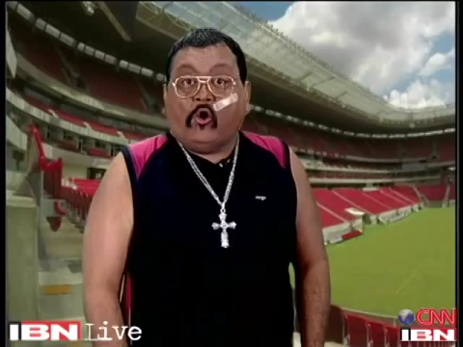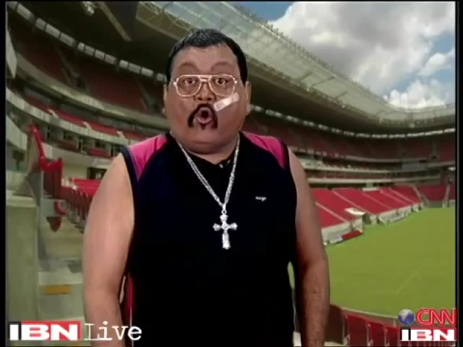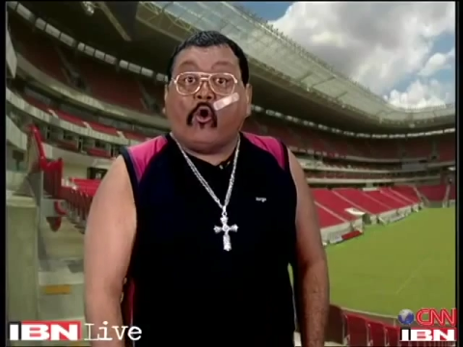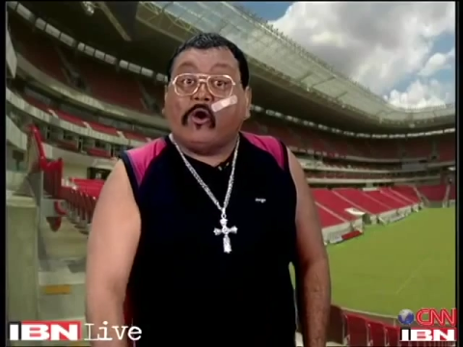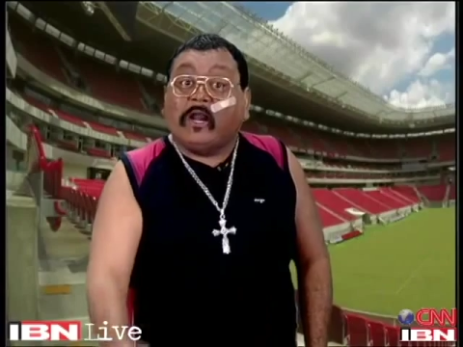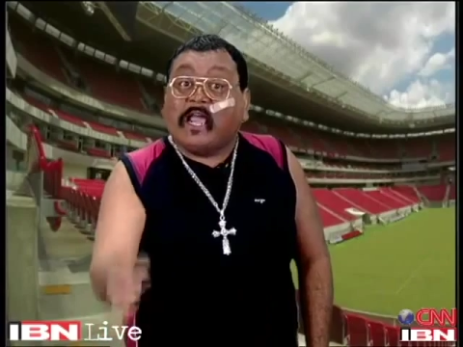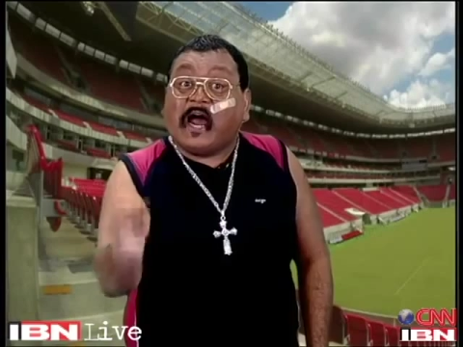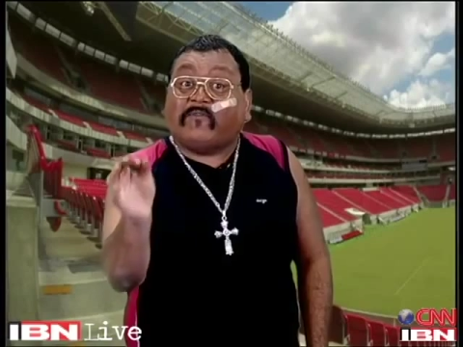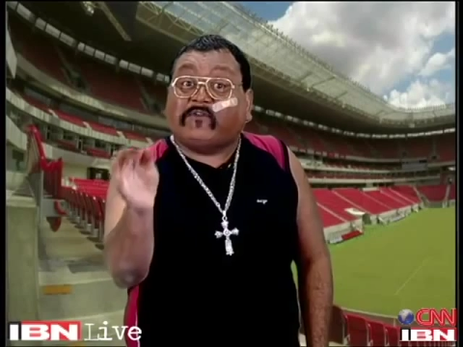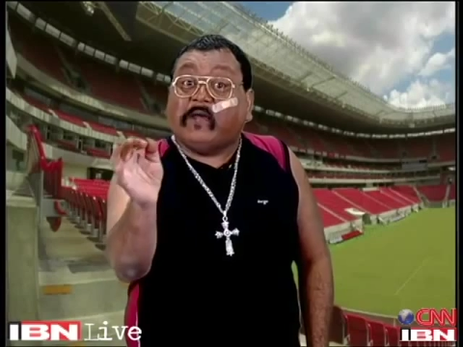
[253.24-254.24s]
Only
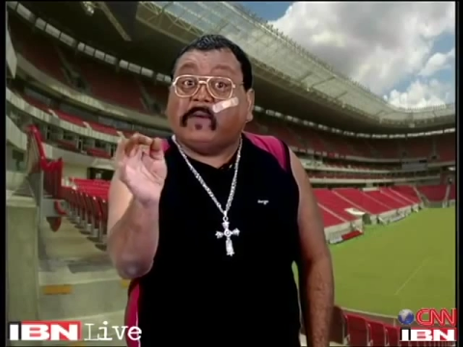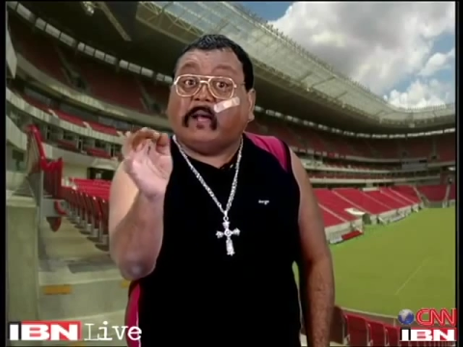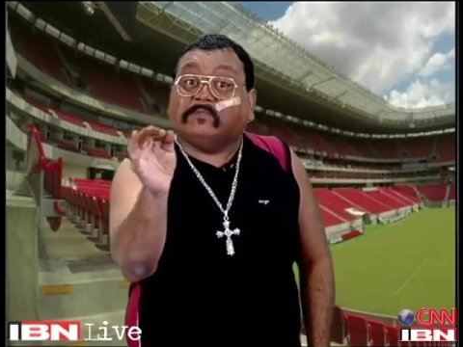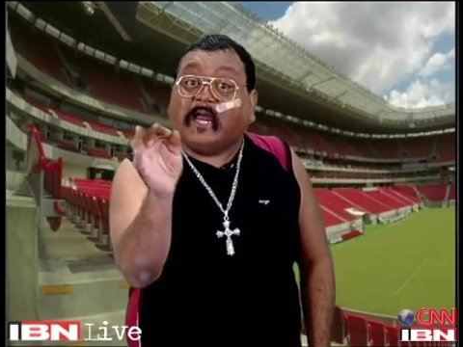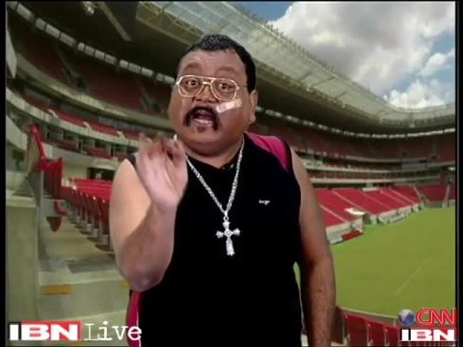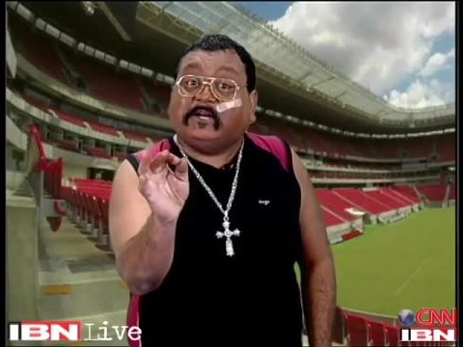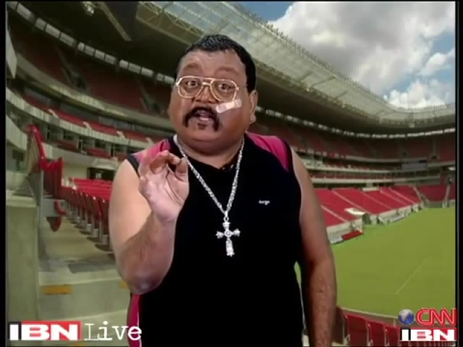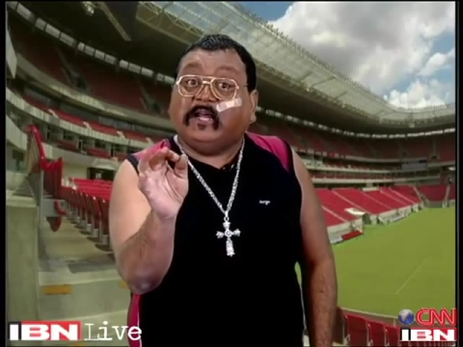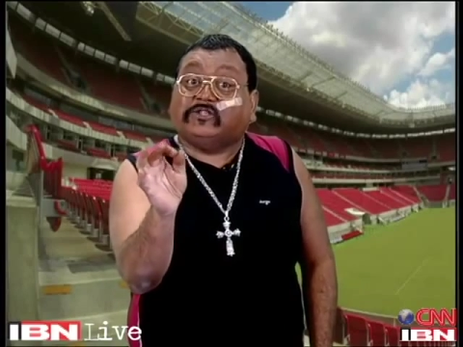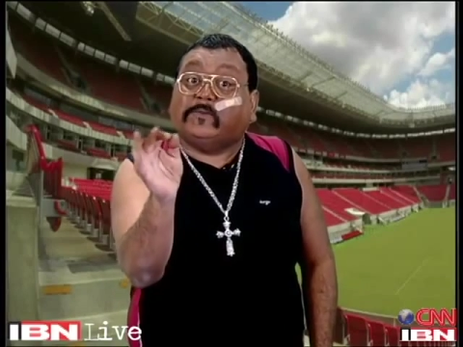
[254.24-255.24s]
after he becomes 80,
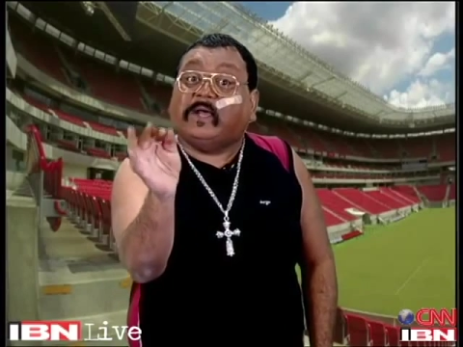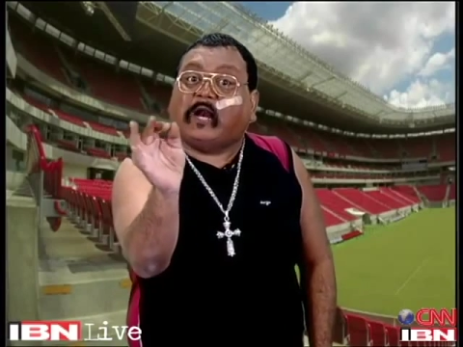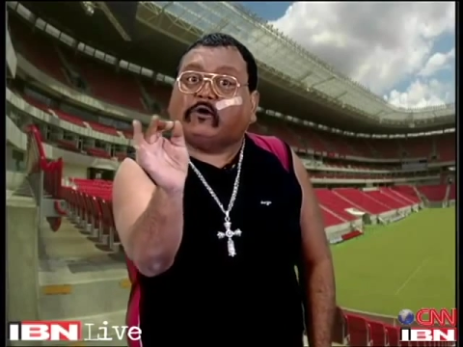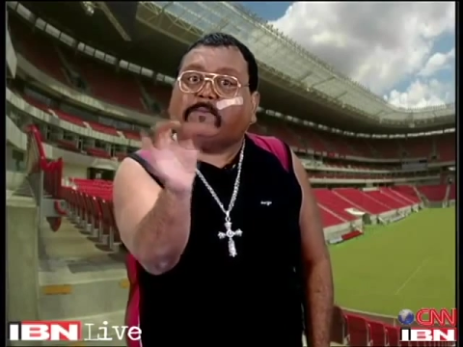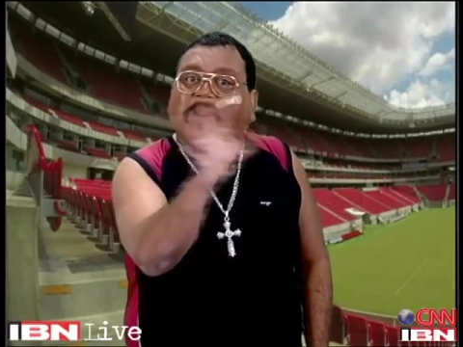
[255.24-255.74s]
he should be allowed to